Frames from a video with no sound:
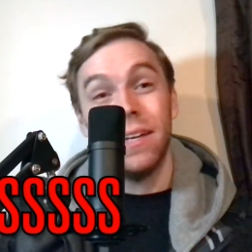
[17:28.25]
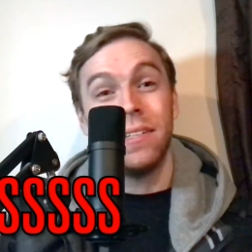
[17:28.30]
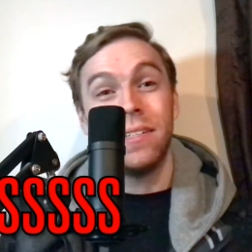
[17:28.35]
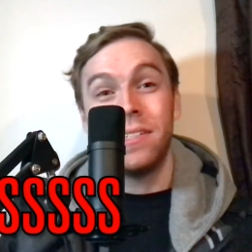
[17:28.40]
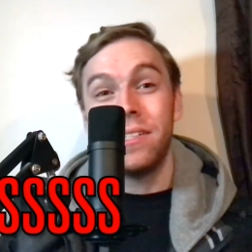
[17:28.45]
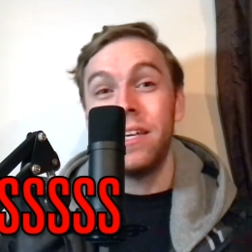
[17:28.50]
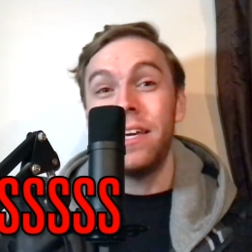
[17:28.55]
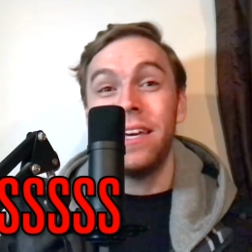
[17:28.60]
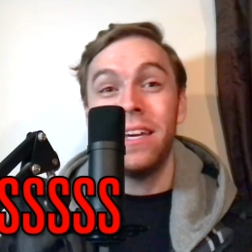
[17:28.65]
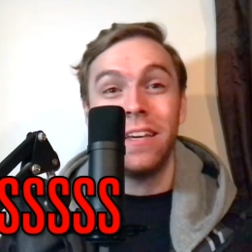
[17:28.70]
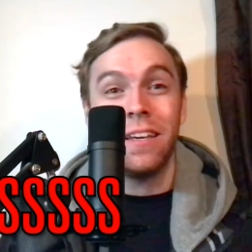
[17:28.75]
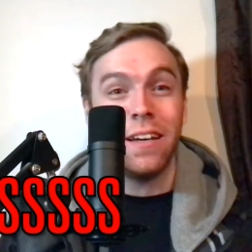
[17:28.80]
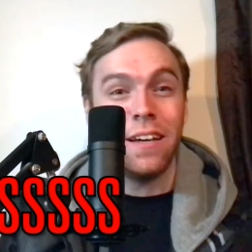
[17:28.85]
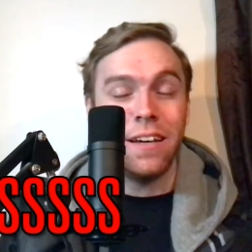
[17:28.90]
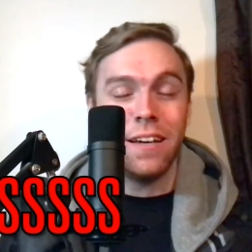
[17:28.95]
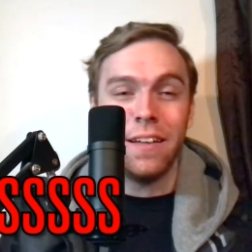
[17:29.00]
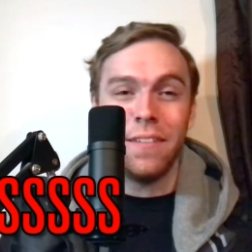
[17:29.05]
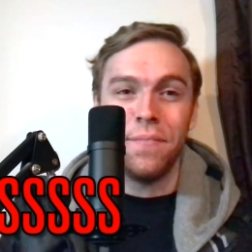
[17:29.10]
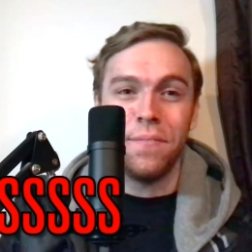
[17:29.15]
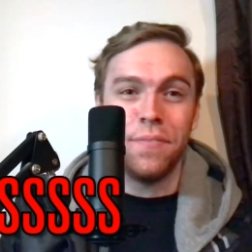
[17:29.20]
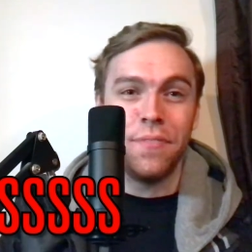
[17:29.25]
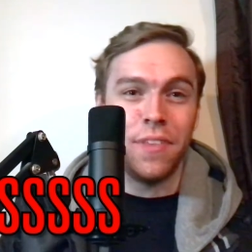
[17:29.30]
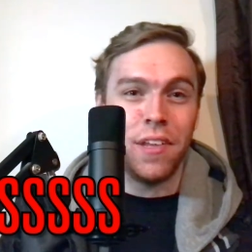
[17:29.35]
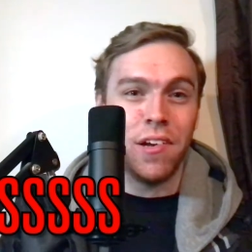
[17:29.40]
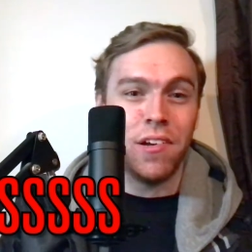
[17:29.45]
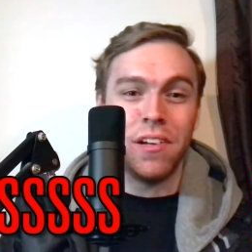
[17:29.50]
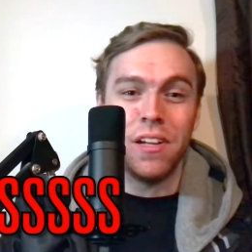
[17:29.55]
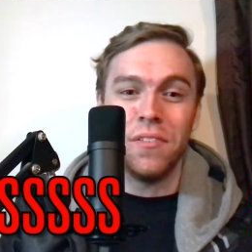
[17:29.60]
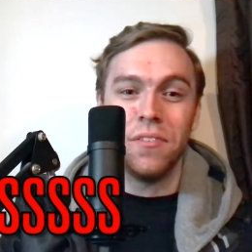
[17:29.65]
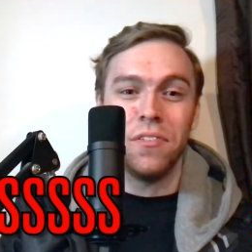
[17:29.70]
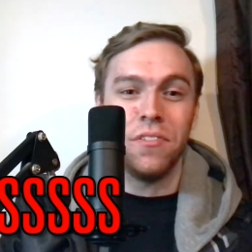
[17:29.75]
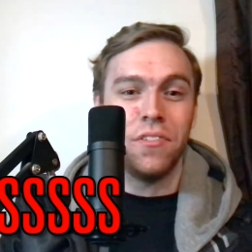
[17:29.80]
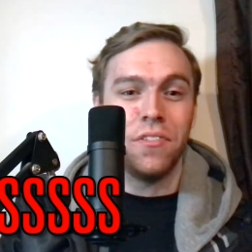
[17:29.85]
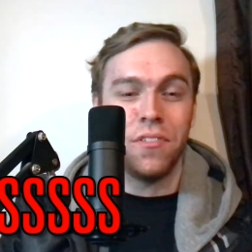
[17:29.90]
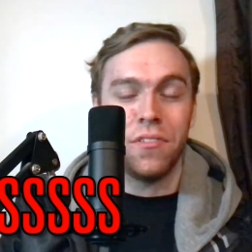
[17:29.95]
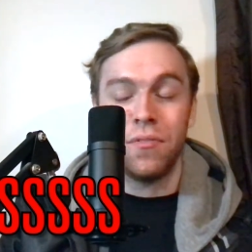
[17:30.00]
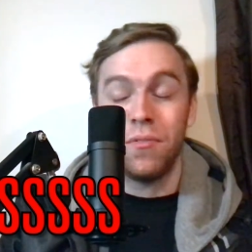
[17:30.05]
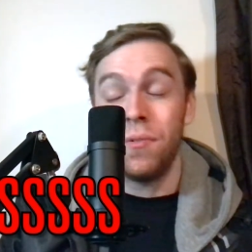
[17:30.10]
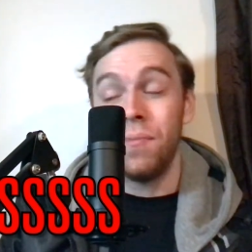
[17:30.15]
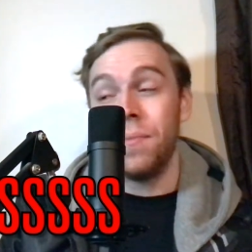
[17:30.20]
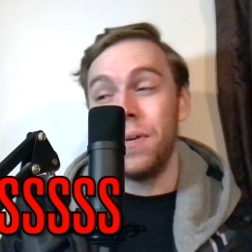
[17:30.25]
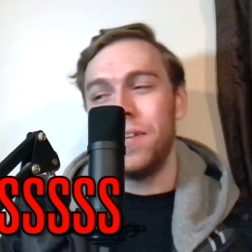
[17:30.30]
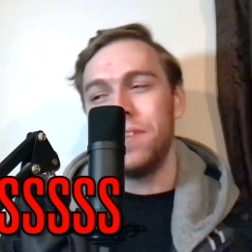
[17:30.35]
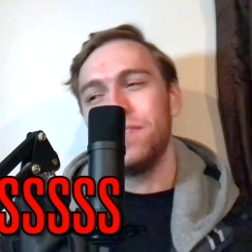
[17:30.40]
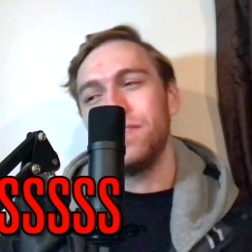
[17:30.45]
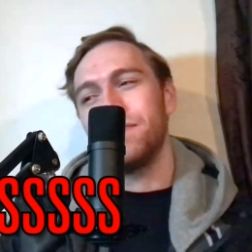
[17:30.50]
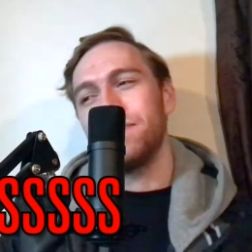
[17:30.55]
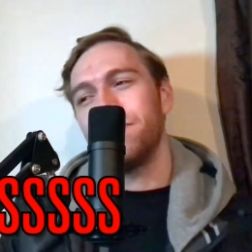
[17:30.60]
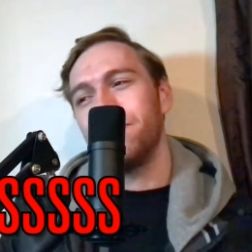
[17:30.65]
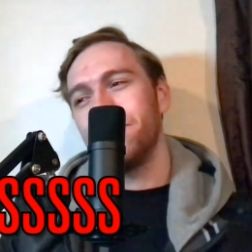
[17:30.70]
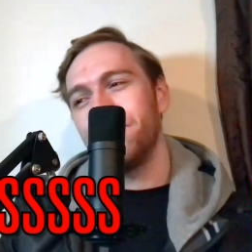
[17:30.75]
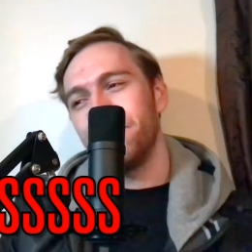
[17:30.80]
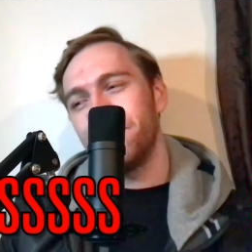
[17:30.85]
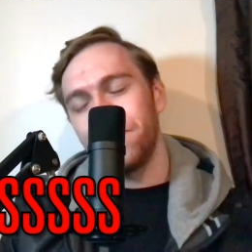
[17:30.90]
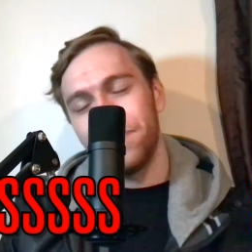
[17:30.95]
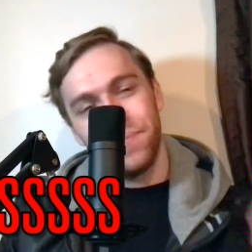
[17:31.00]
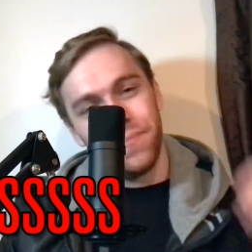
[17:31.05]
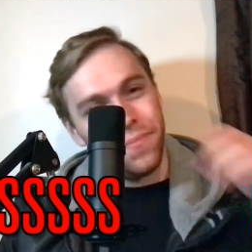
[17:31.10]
But yeah, seeing Daredevil is just amazing.